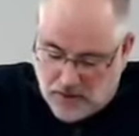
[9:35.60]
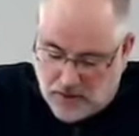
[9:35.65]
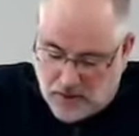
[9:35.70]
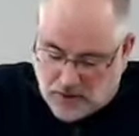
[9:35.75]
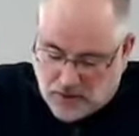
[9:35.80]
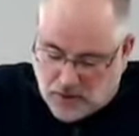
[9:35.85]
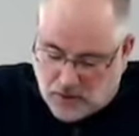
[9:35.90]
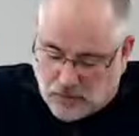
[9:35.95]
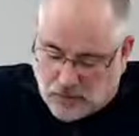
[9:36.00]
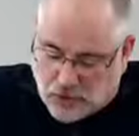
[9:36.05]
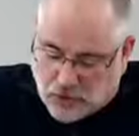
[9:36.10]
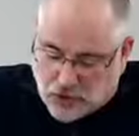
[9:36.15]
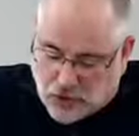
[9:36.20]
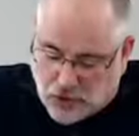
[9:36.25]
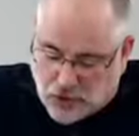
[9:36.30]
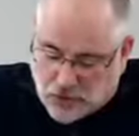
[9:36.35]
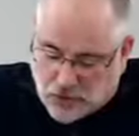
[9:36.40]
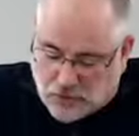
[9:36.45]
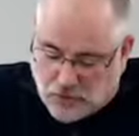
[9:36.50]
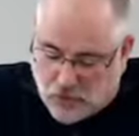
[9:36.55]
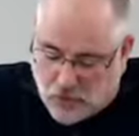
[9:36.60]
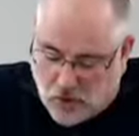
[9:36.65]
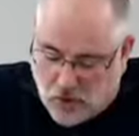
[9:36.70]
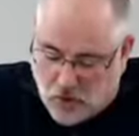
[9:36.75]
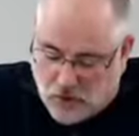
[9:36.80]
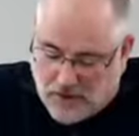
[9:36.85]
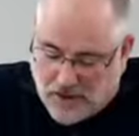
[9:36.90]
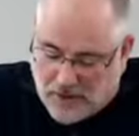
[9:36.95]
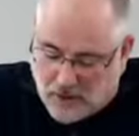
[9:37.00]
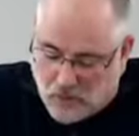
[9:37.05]
So the Church of
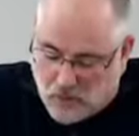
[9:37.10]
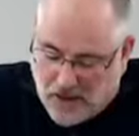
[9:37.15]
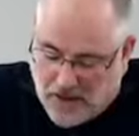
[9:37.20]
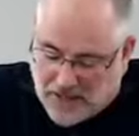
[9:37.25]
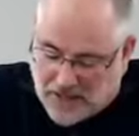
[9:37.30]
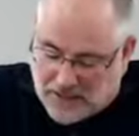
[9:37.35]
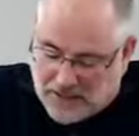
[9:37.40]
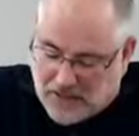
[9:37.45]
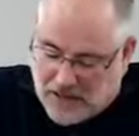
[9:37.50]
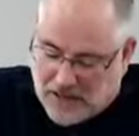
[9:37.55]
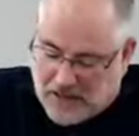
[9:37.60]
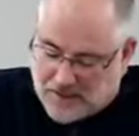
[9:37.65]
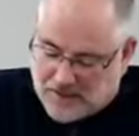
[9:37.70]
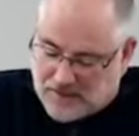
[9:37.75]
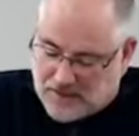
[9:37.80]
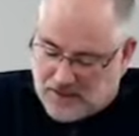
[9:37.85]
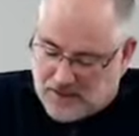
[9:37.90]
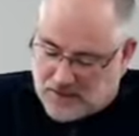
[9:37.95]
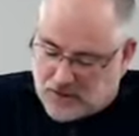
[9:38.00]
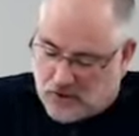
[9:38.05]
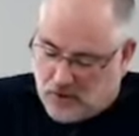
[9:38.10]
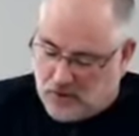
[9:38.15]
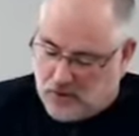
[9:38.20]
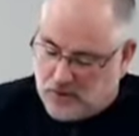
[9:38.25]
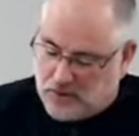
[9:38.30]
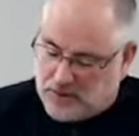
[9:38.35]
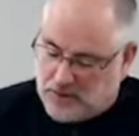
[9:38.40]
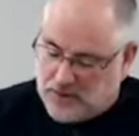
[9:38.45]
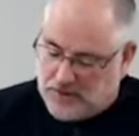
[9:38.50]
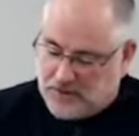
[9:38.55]
Rome had recognized this
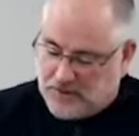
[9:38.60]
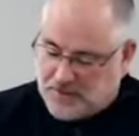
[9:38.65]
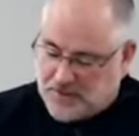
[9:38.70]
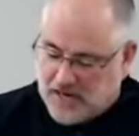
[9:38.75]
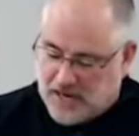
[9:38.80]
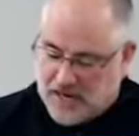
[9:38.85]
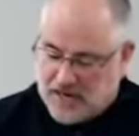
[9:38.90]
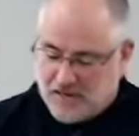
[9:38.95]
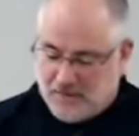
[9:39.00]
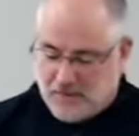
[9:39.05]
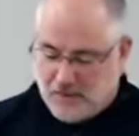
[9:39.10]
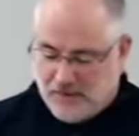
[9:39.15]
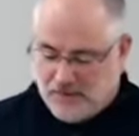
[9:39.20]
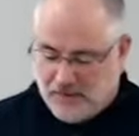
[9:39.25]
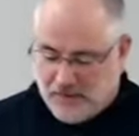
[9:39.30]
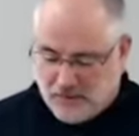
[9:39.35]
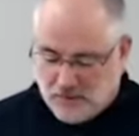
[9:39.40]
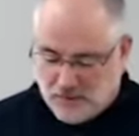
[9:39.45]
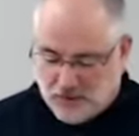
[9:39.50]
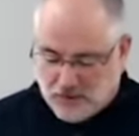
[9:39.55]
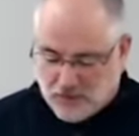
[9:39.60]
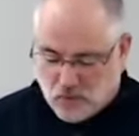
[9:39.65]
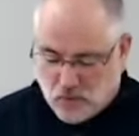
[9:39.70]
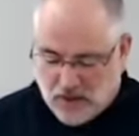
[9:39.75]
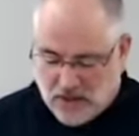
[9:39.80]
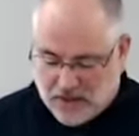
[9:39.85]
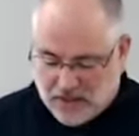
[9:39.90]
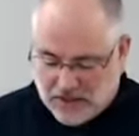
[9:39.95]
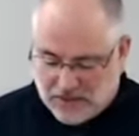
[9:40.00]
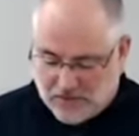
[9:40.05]
curse at the time of Henry's
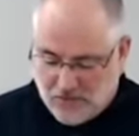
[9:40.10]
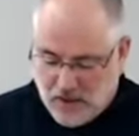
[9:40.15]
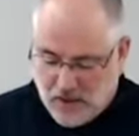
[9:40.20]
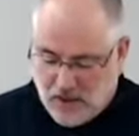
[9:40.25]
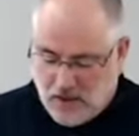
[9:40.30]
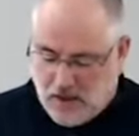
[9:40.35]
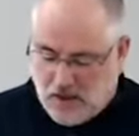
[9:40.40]
wedding,